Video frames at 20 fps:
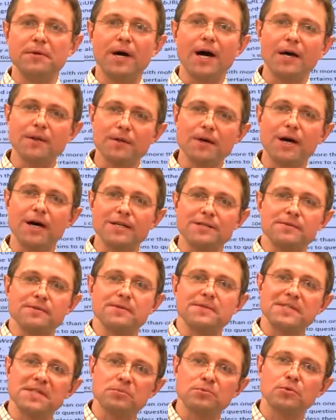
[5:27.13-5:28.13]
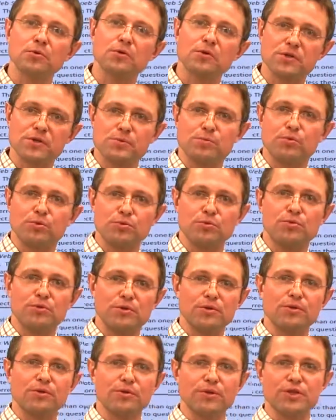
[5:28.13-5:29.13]
Other answers seem to correspond to
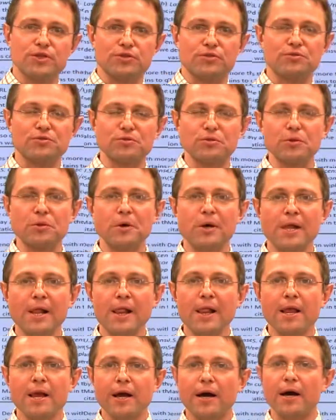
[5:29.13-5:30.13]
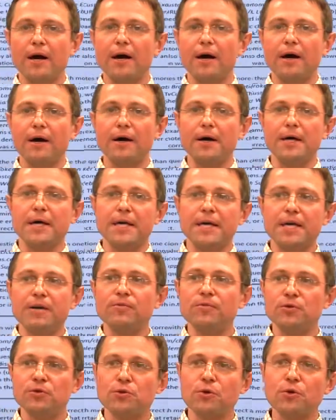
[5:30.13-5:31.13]
regulation. So
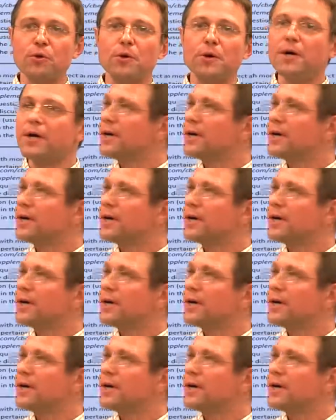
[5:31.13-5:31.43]
even though